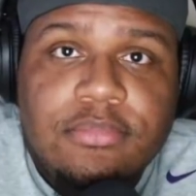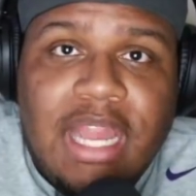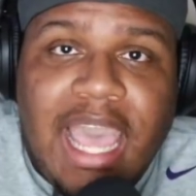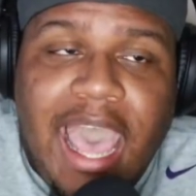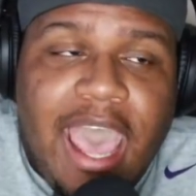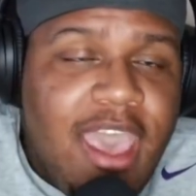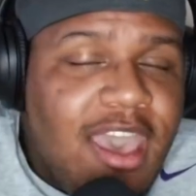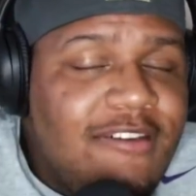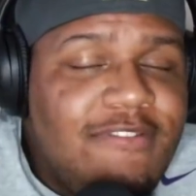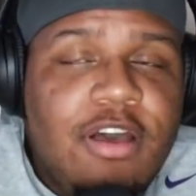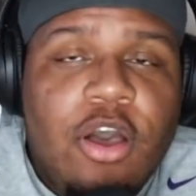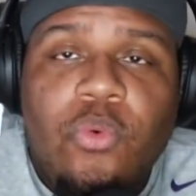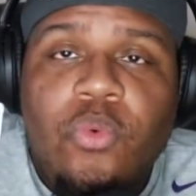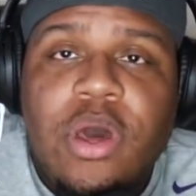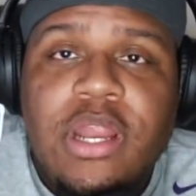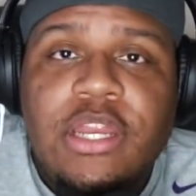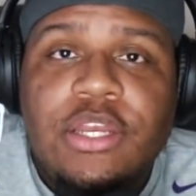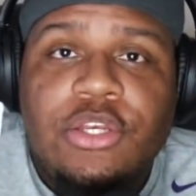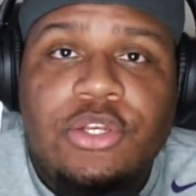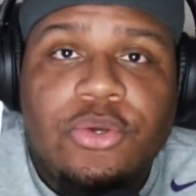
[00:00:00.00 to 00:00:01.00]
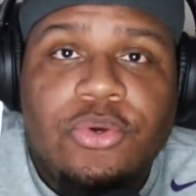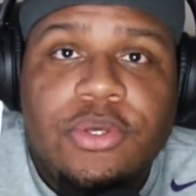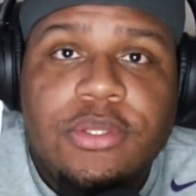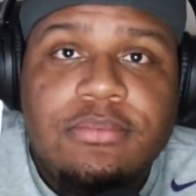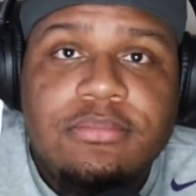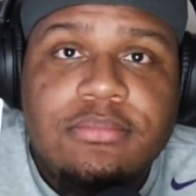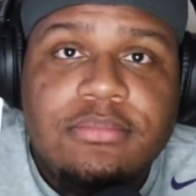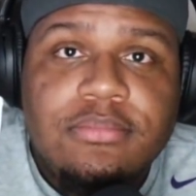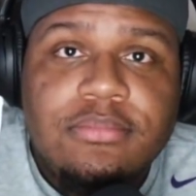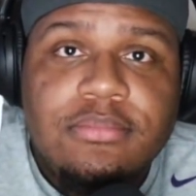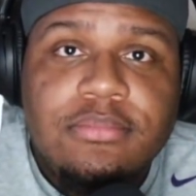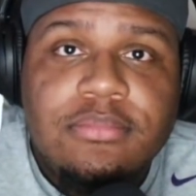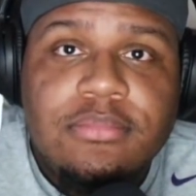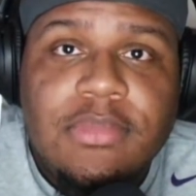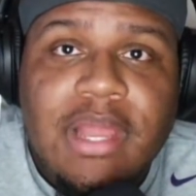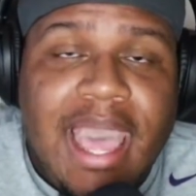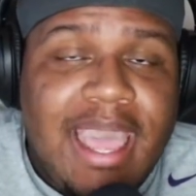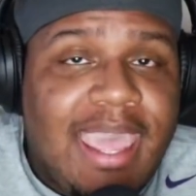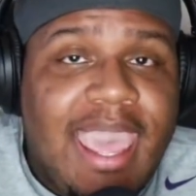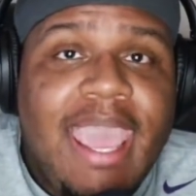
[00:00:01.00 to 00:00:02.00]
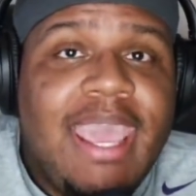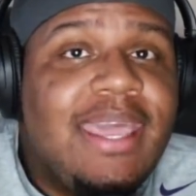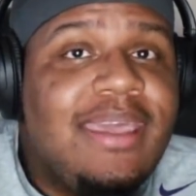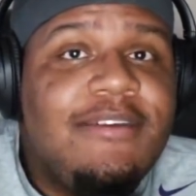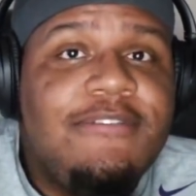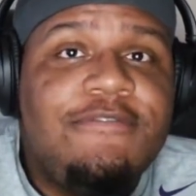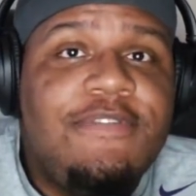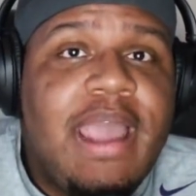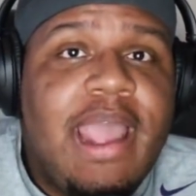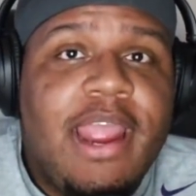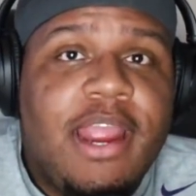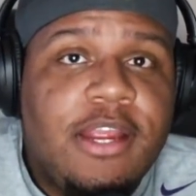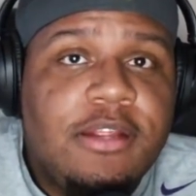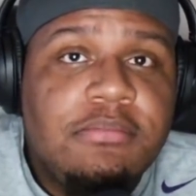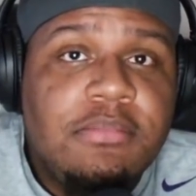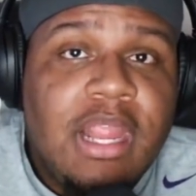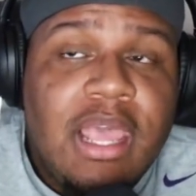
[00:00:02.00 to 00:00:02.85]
however I want to do it. I can't get fired.